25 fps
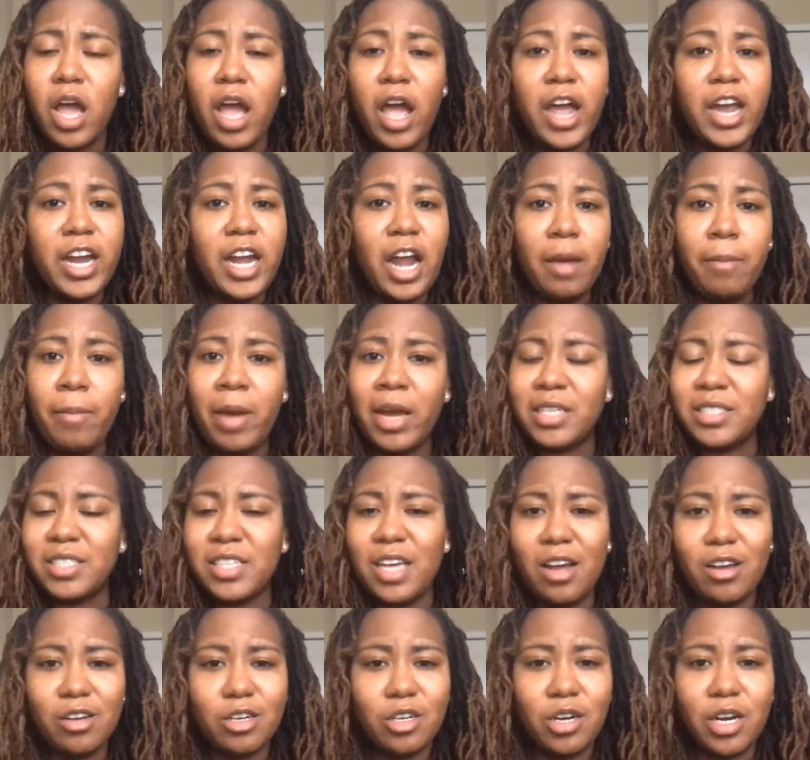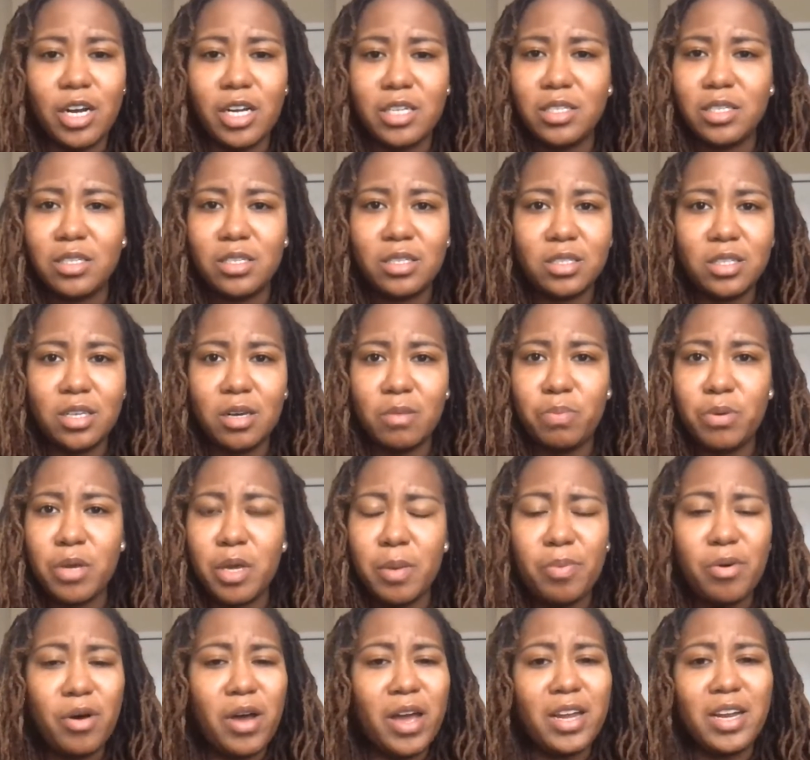And I might sound crazy to some
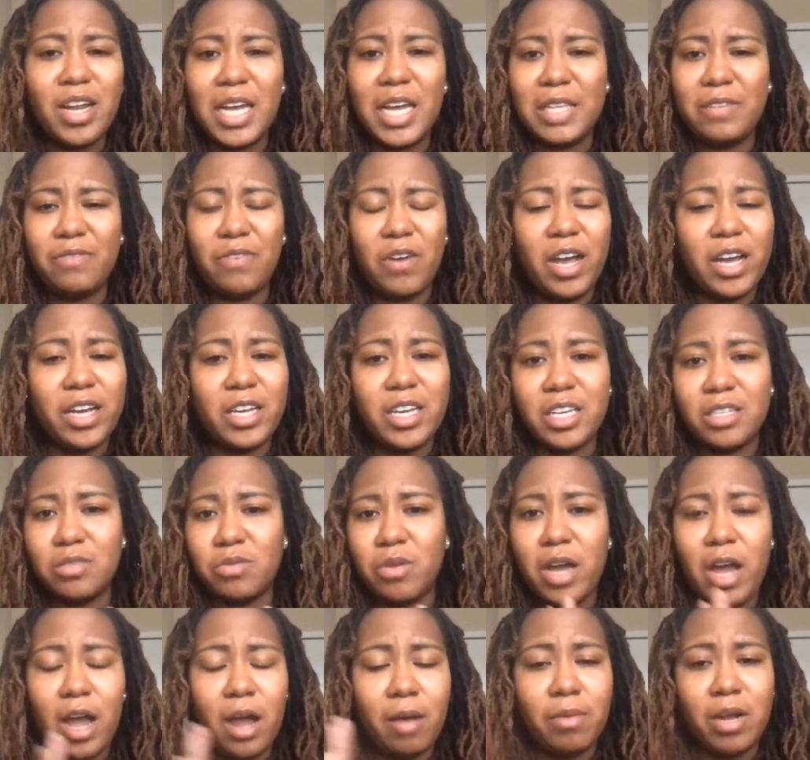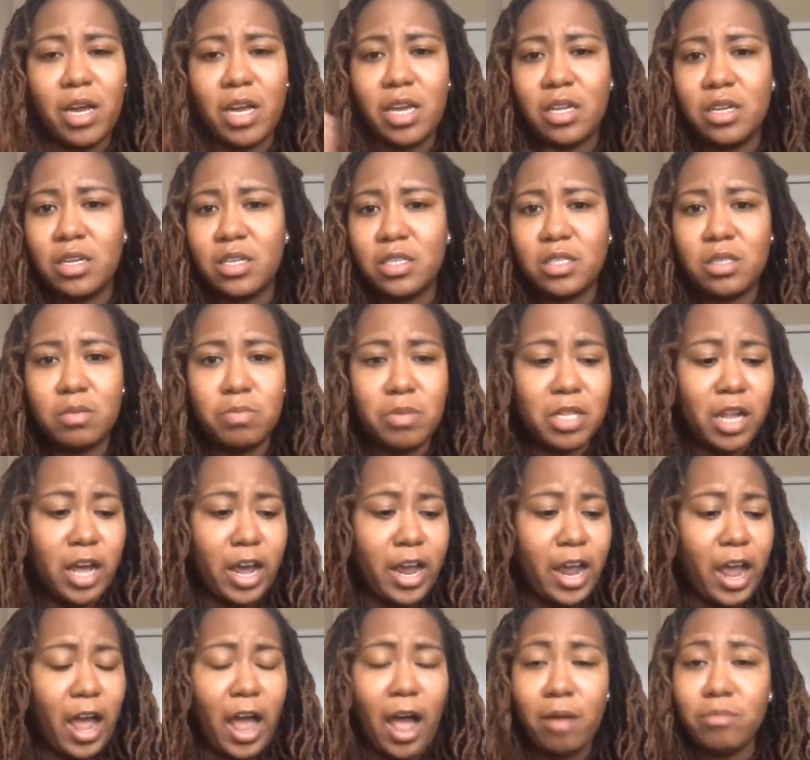people, and that's fine. Guess what? I'm not in this to be
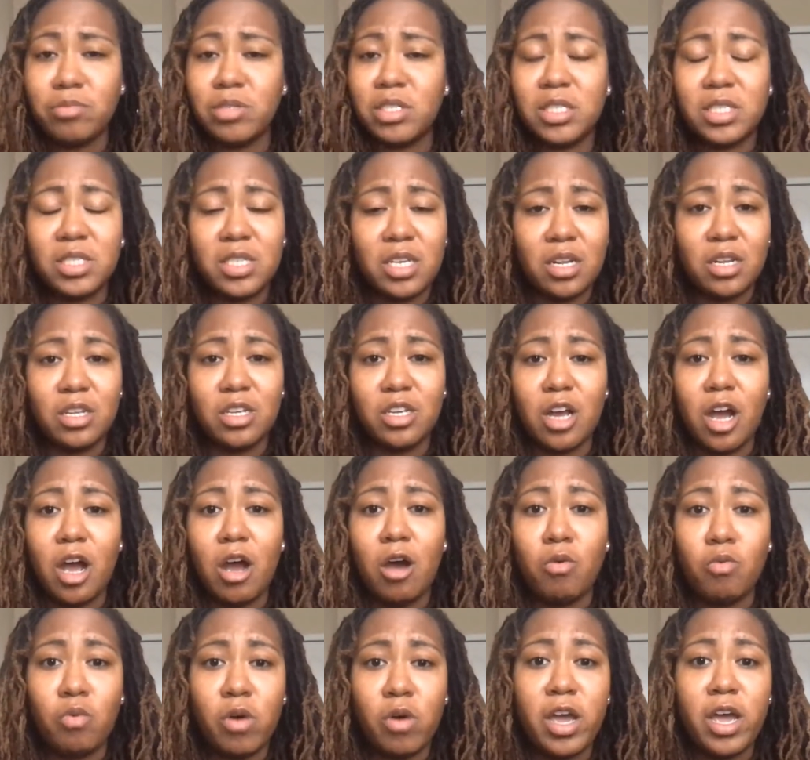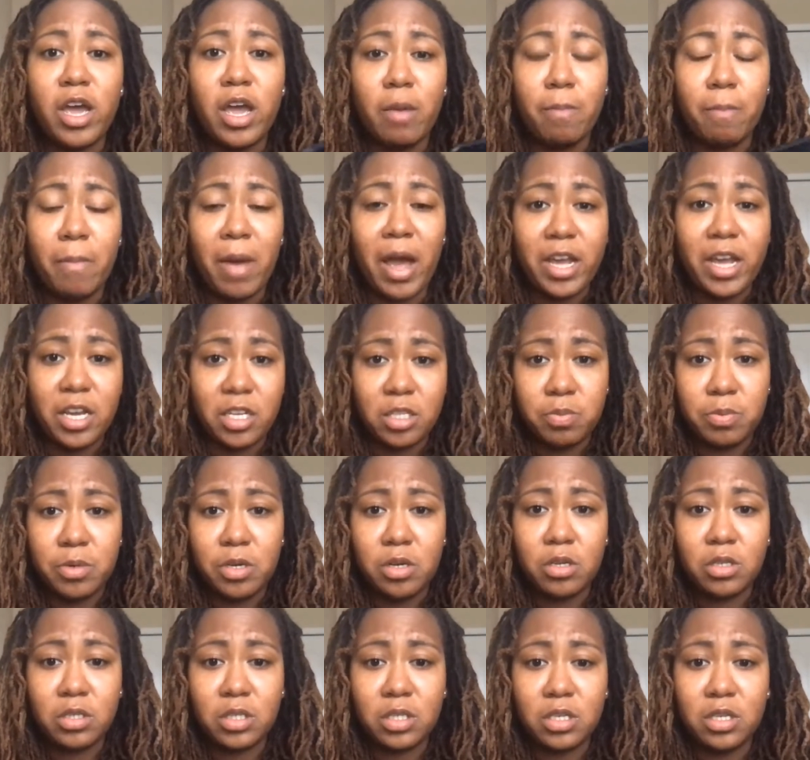like, I'm just telling y'all what my
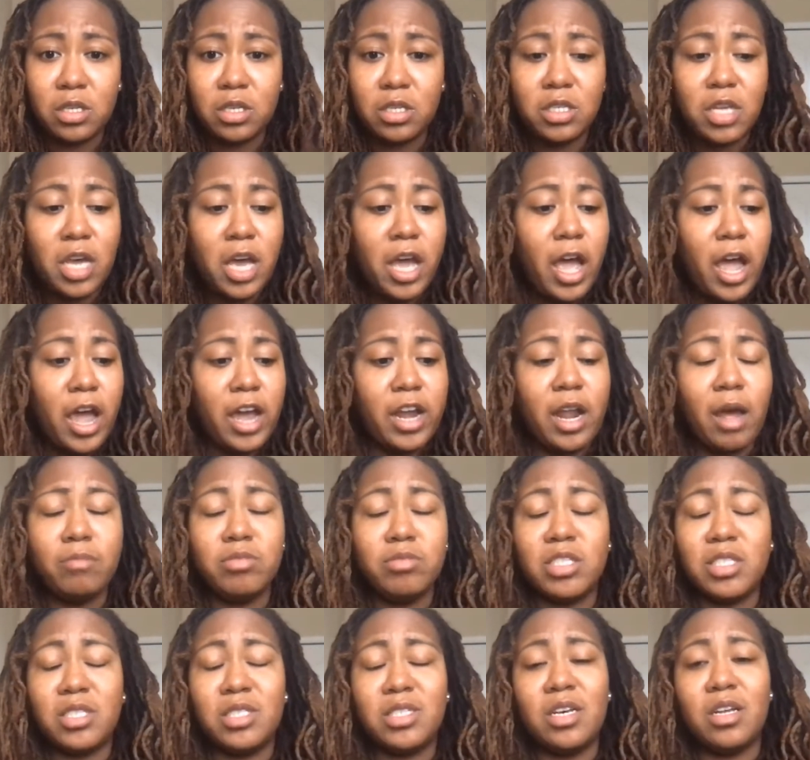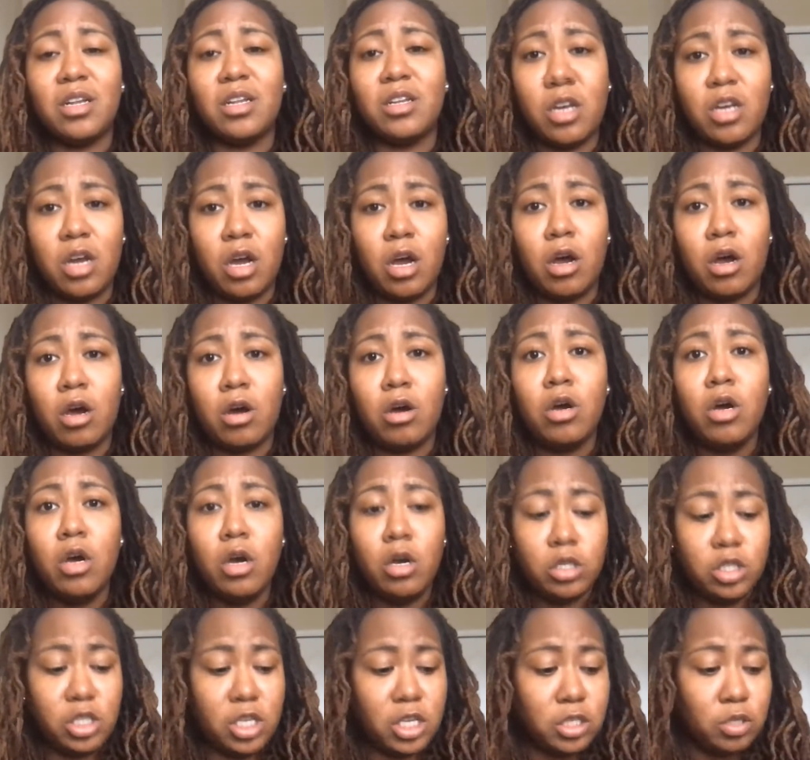experience is, and I'm just telling y'all
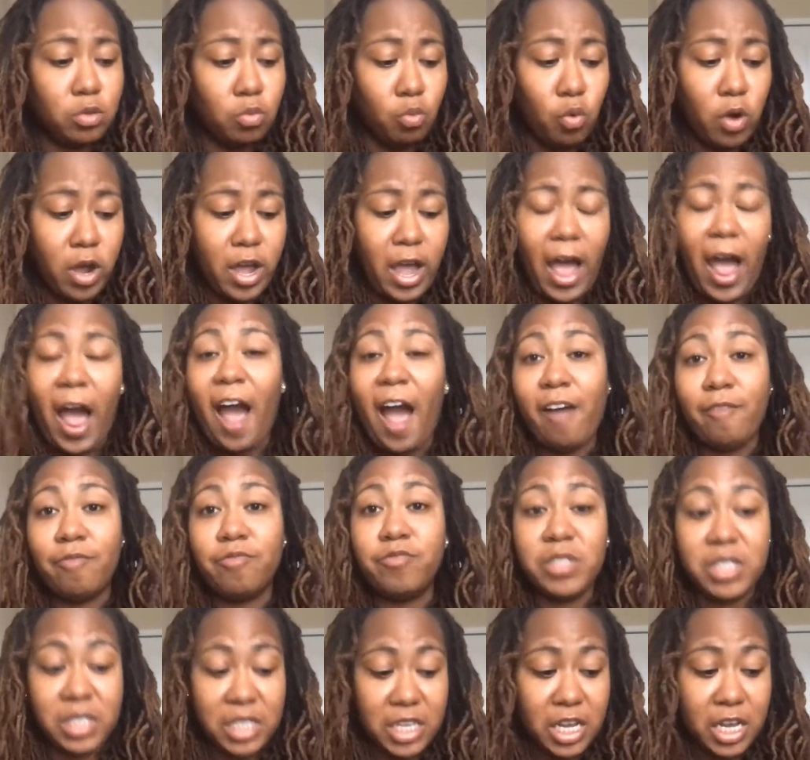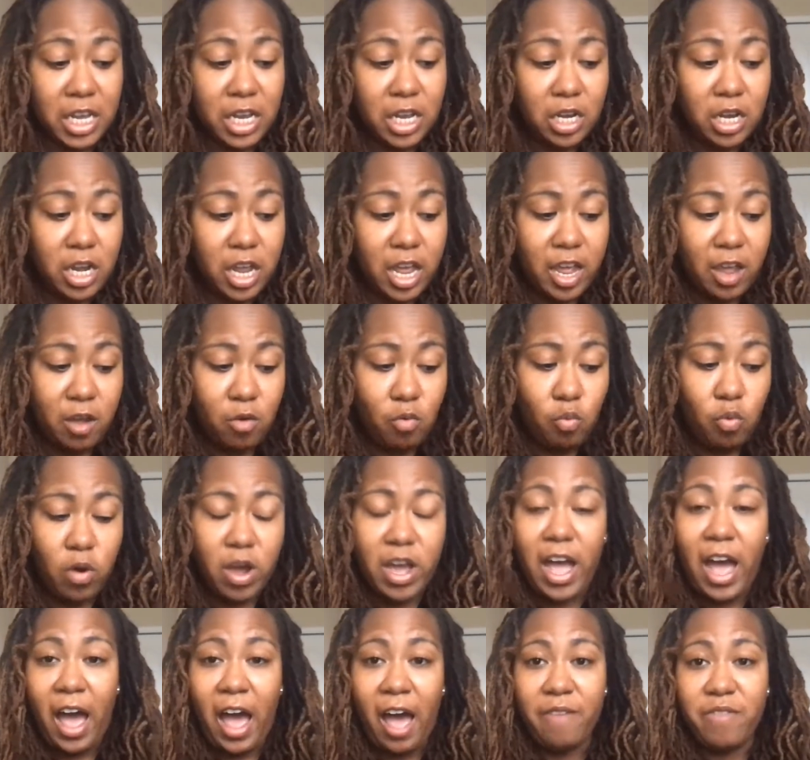just what I've seen and
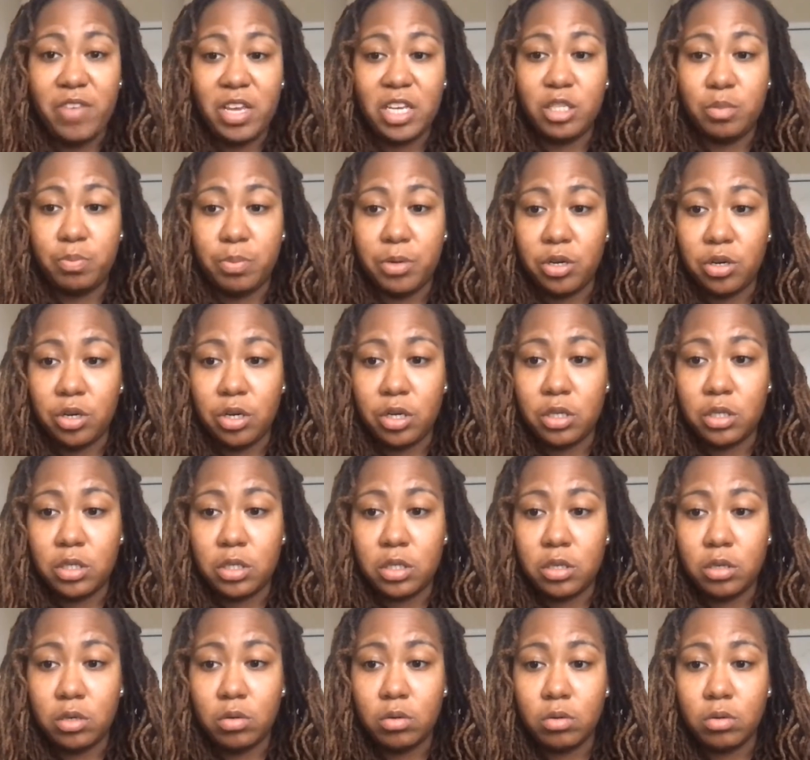what I've experienced.